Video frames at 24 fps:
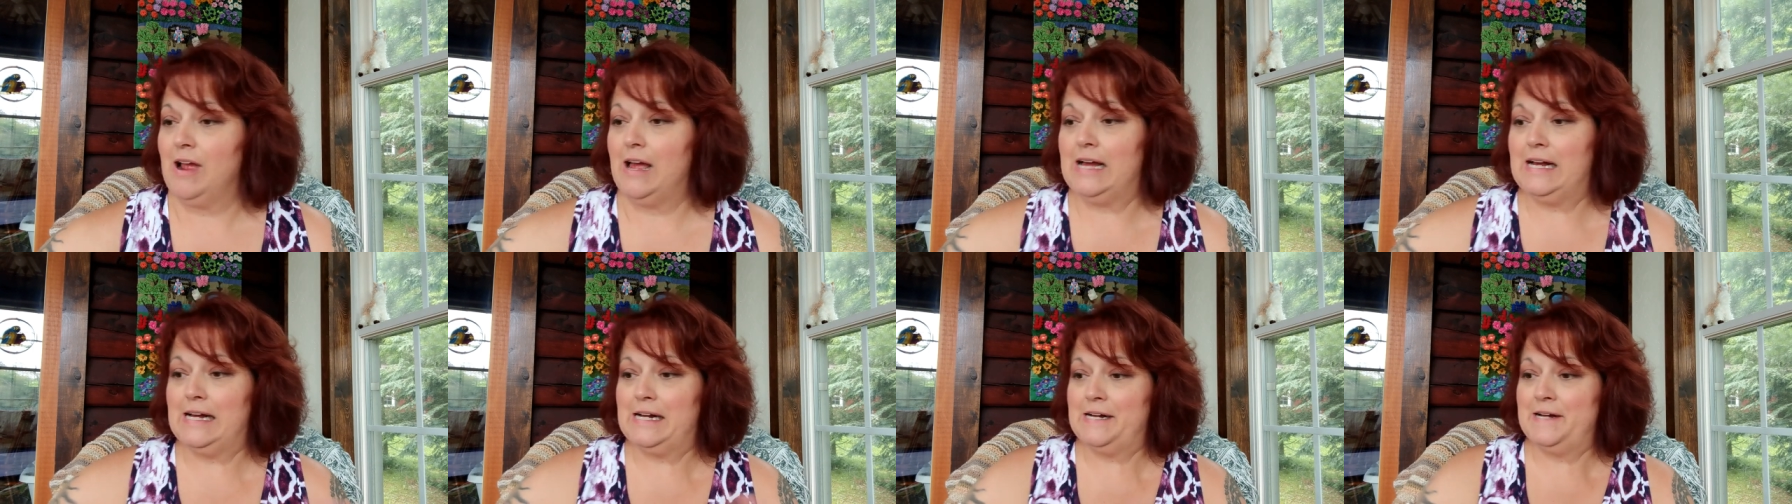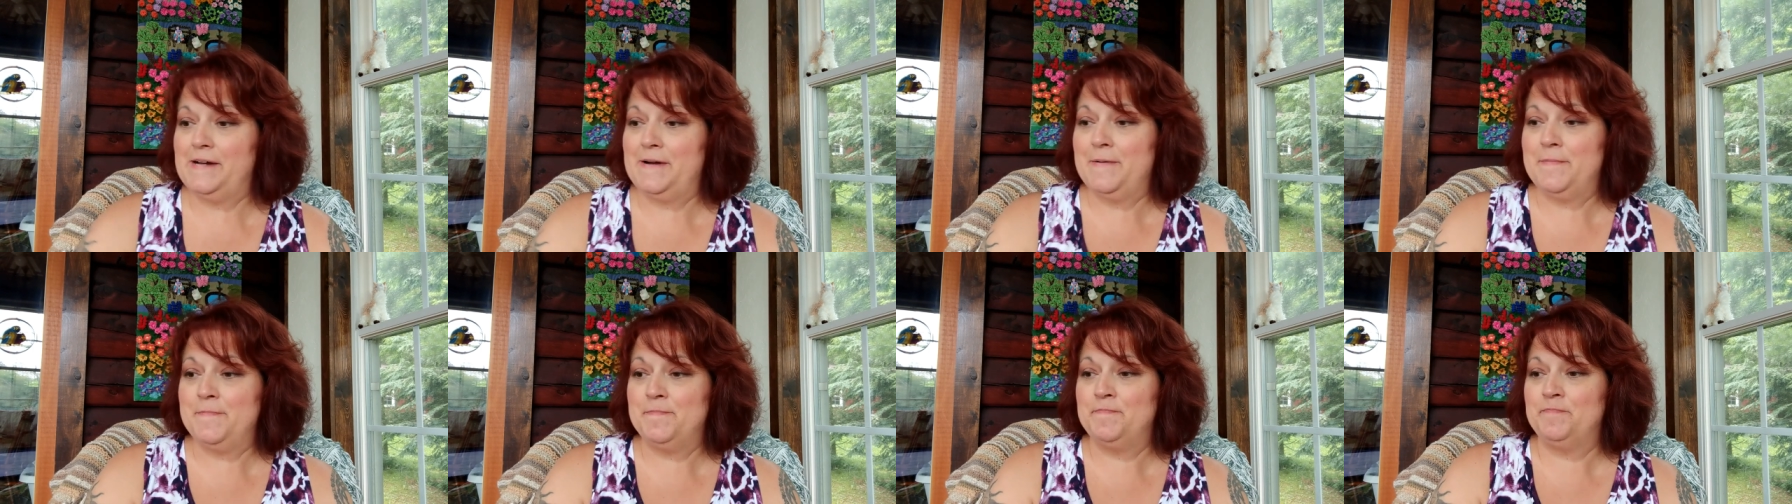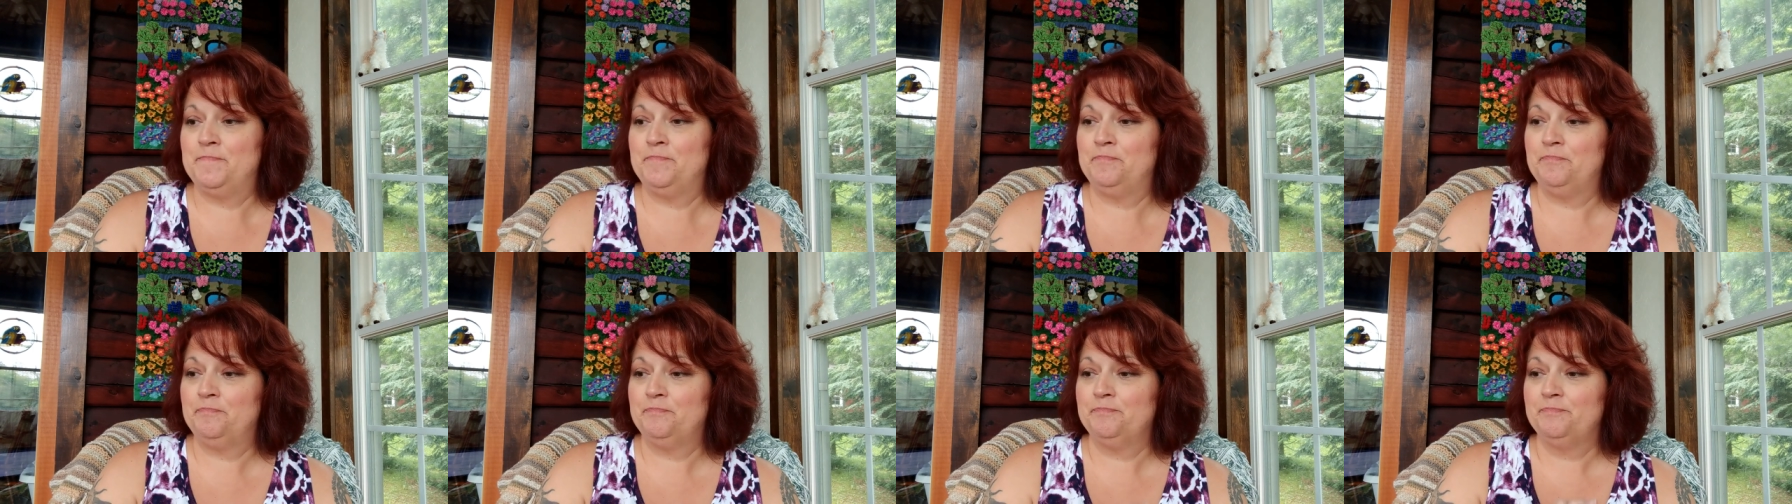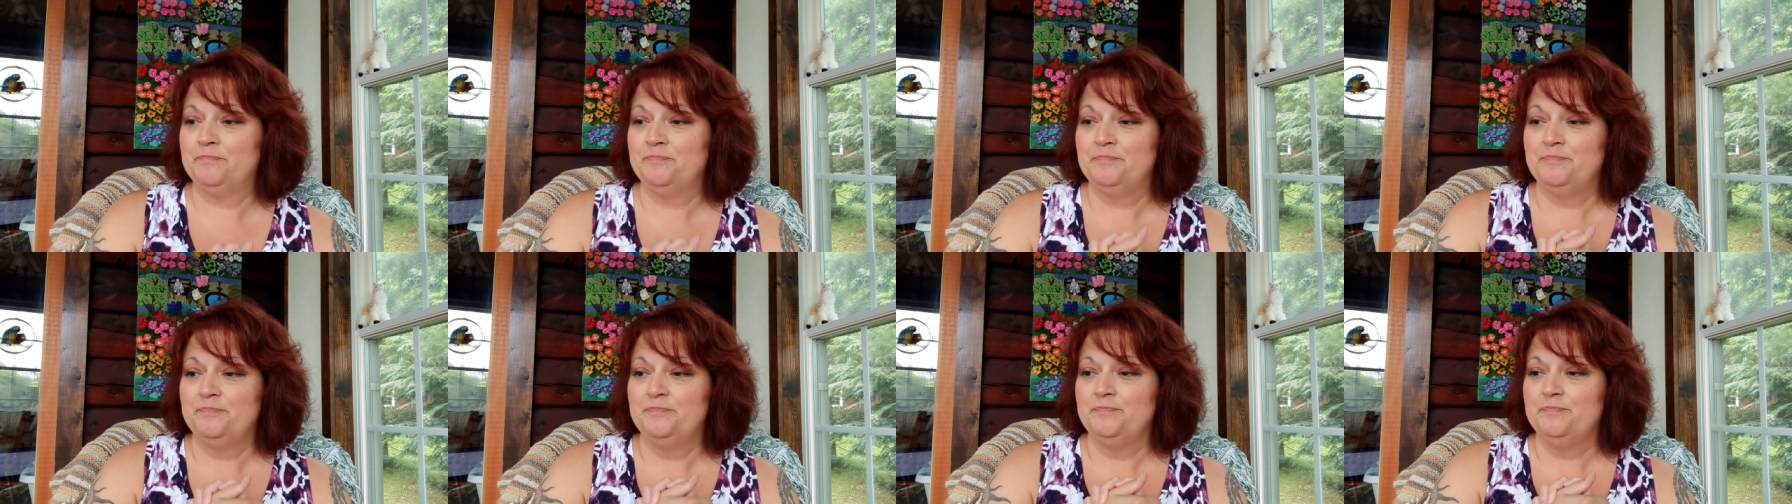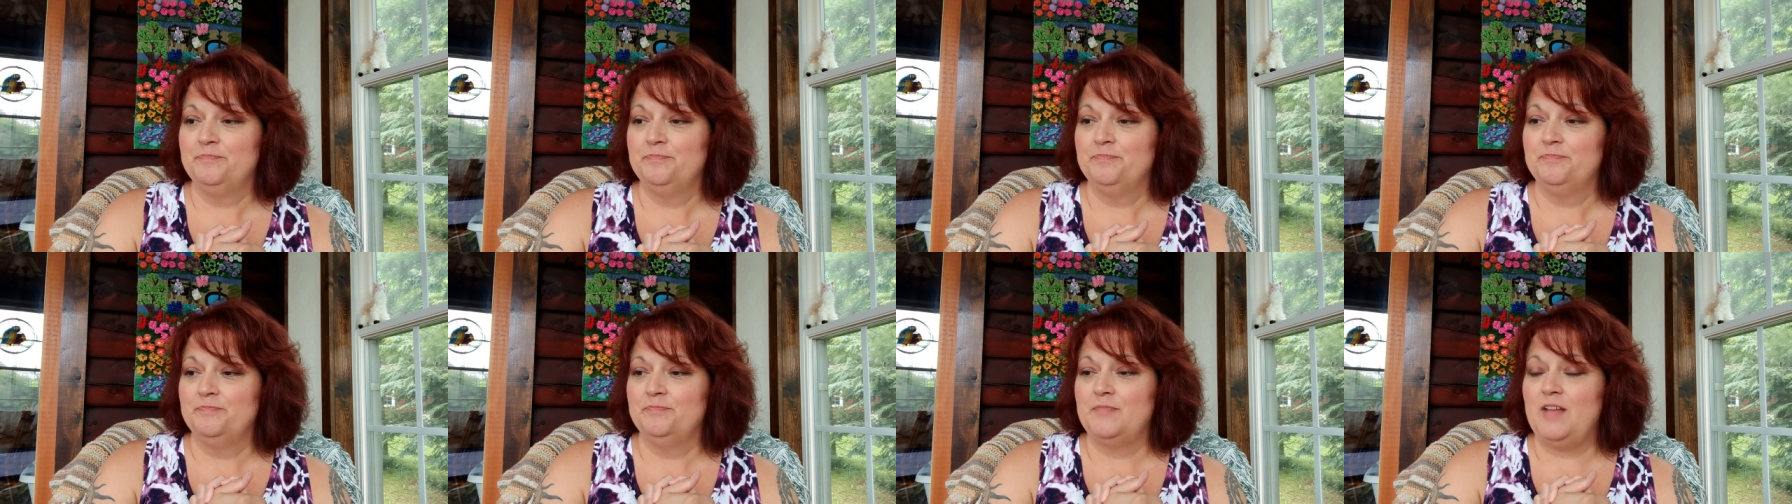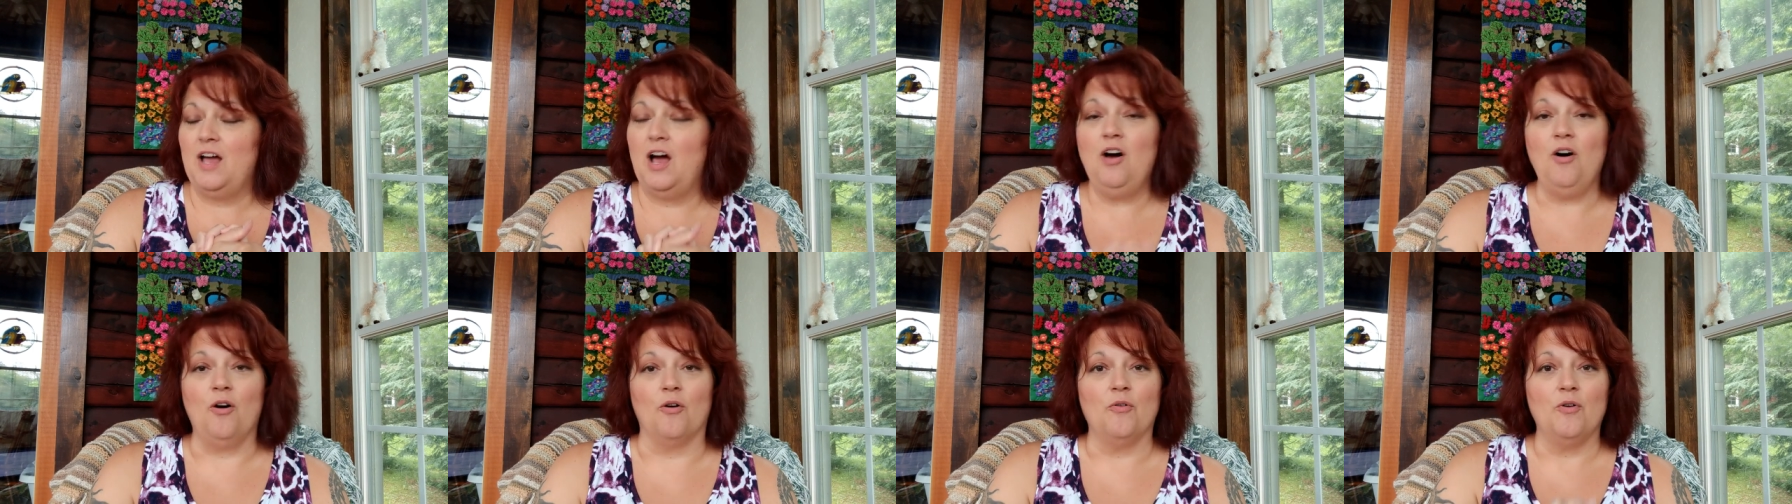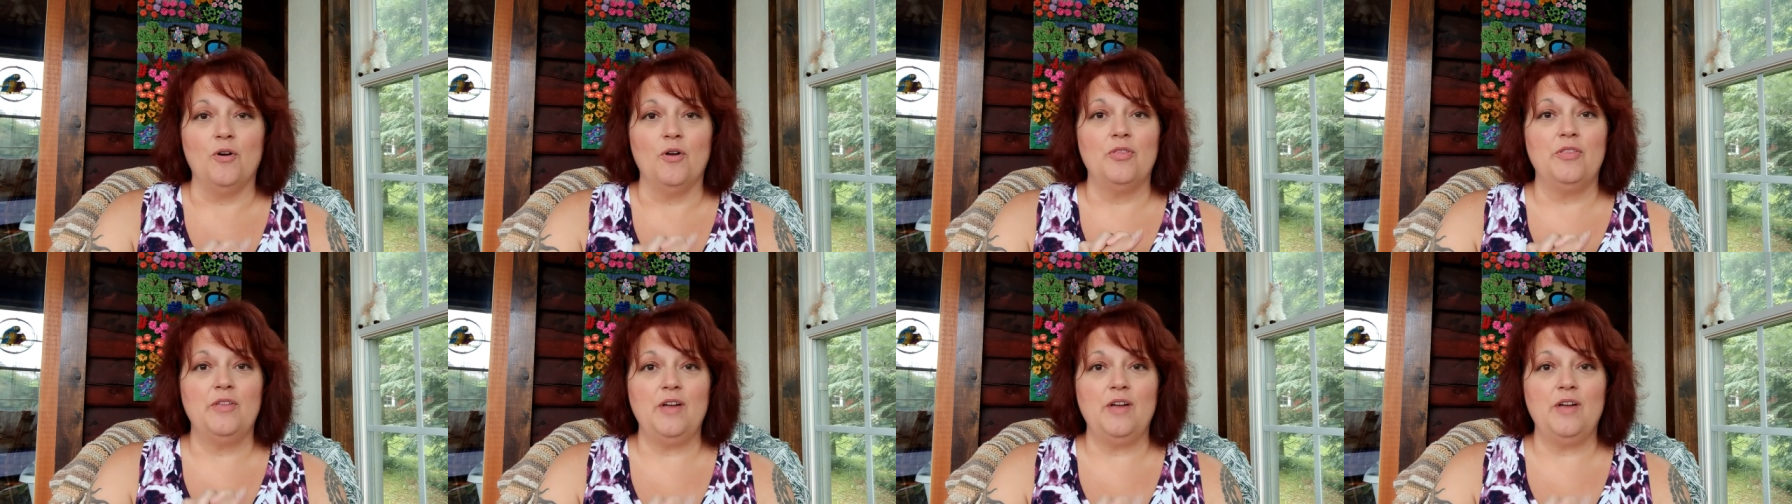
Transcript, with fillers: Um, oh,